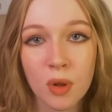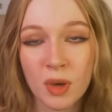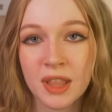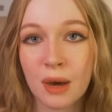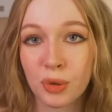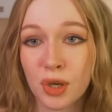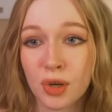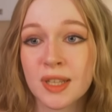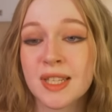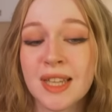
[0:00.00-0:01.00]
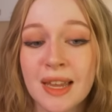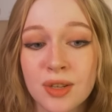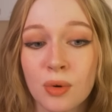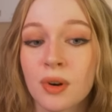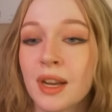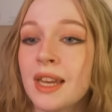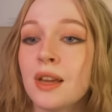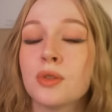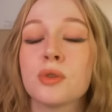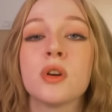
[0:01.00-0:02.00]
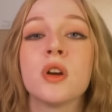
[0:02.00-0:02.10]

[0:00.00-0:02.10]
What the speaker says: without their consent or any other